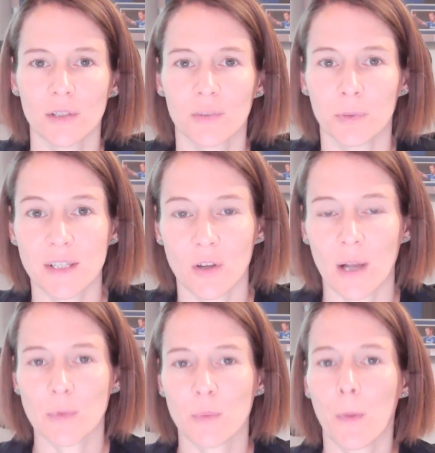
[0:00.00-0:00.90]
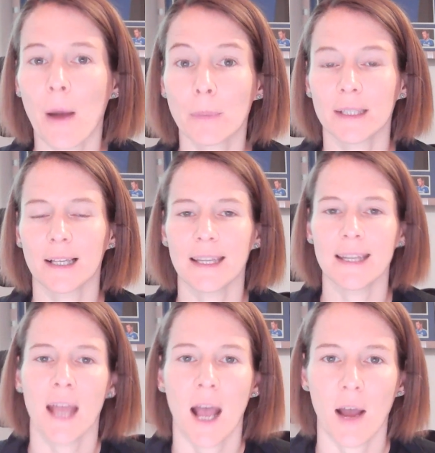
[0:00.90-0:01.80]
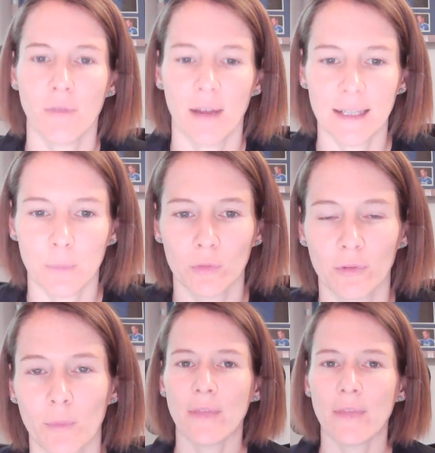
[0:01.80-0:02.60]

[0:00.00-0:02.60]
sprint times publicly available.